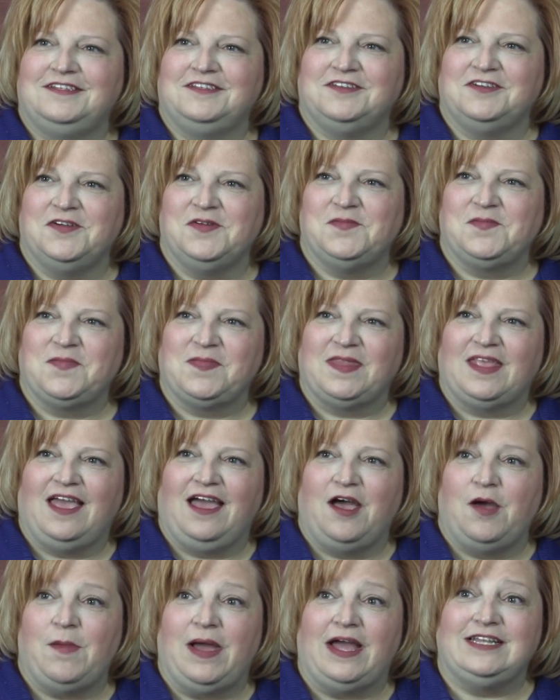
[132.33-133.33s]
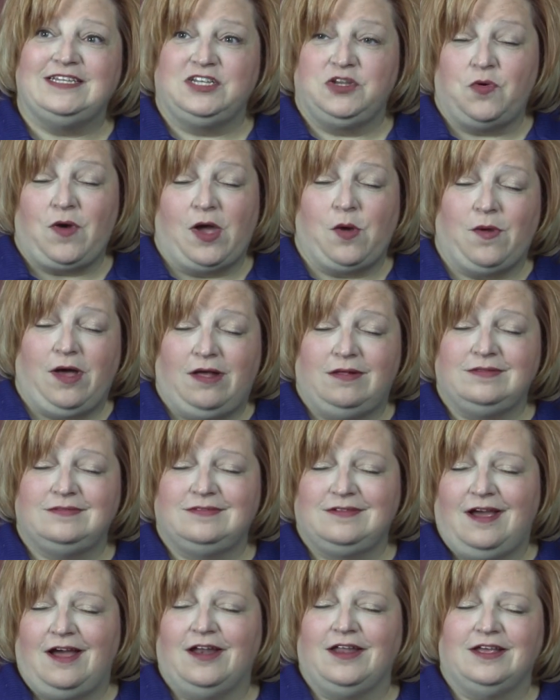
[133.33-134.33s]
So I did quite well
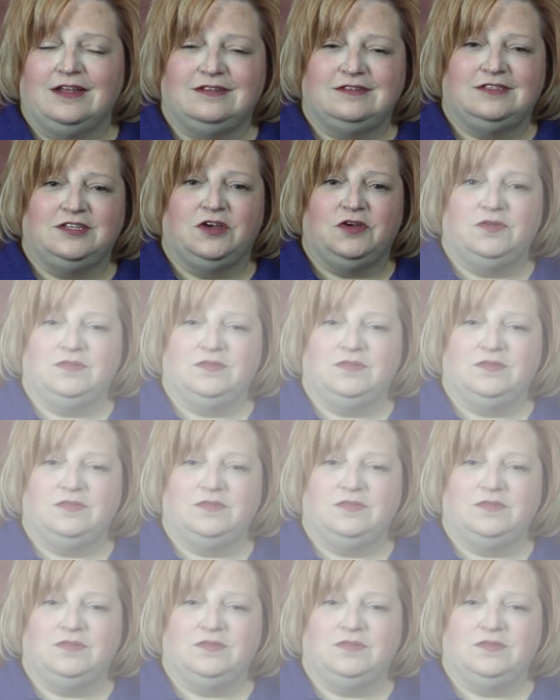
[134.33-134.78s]
on it.